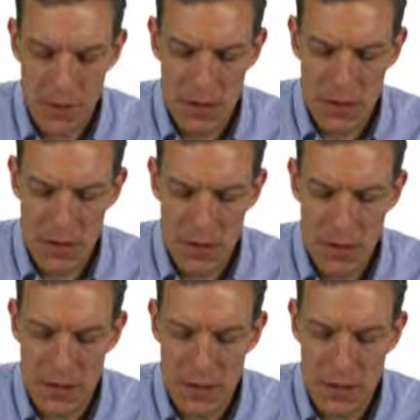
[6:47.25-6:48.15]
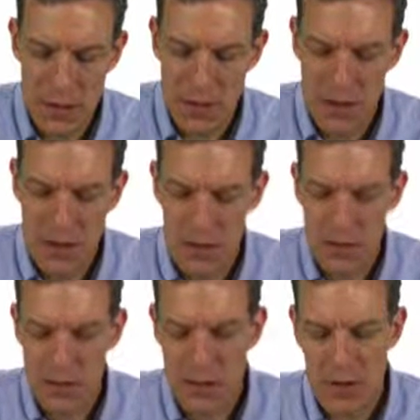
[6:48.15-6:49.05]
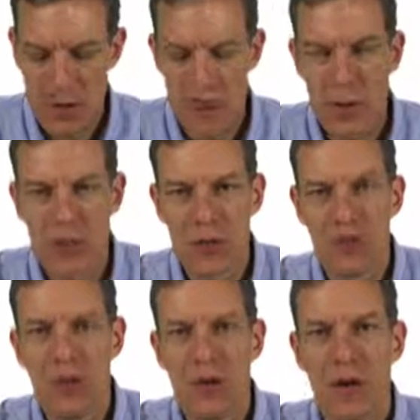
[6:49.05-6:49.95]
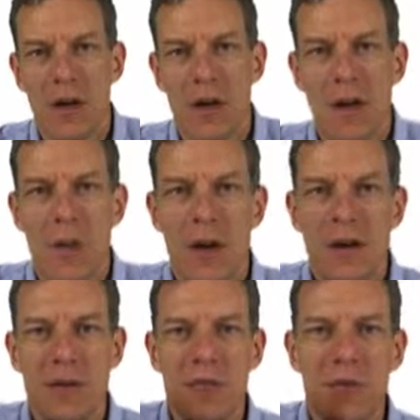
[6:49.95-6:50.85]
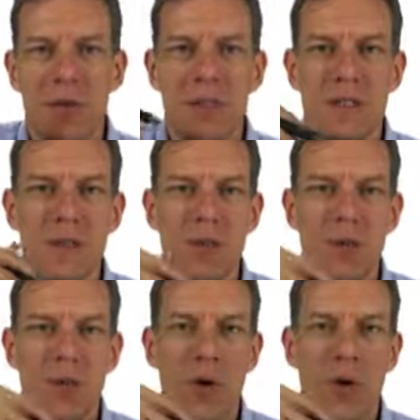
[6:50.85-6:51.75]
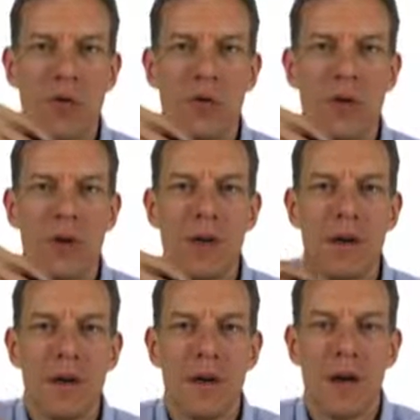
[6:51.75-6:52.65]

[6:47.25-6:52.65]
is in a situation where by decreasing what I'm doing,